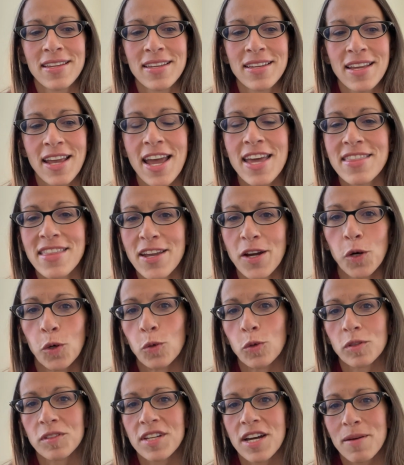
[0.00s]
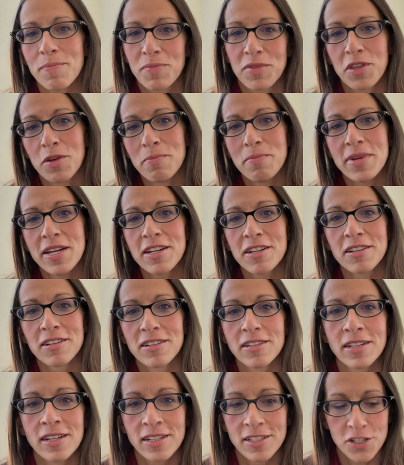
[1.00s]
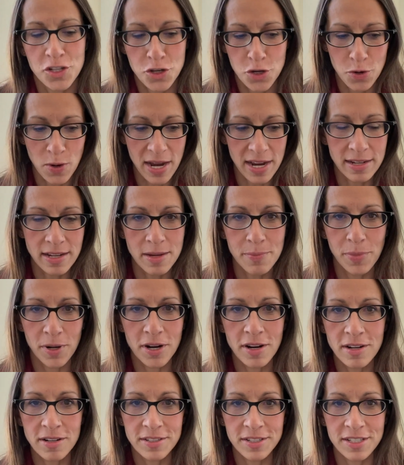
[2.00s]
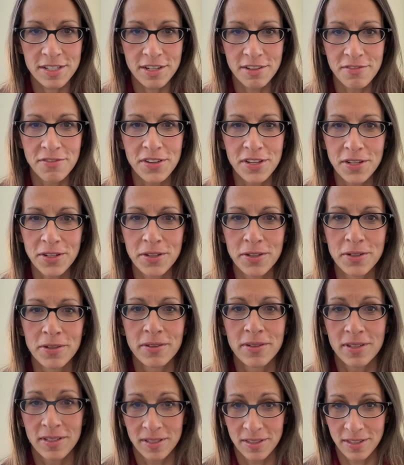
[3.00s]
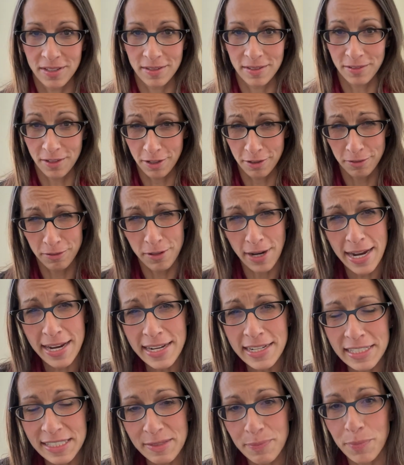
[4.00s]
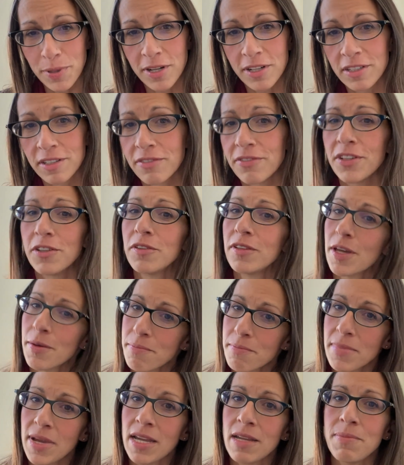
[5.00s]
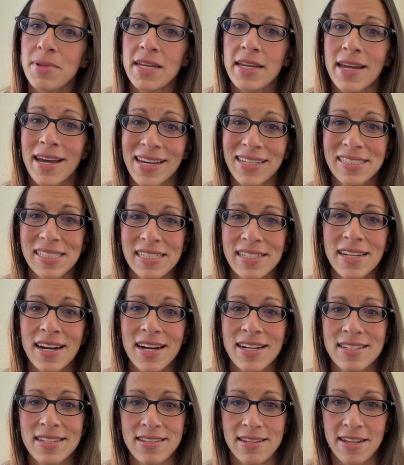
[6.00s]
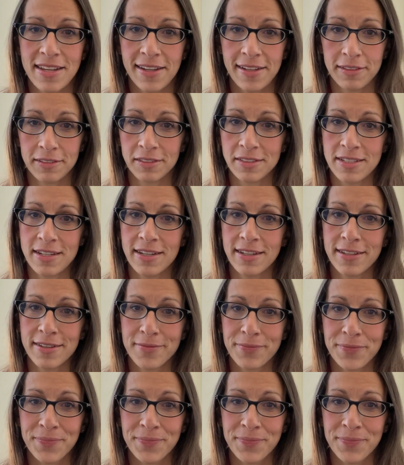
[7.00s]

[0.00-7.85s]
And they hold up the mirror to any part of you, the greatest part of you that maybe has not healed yet.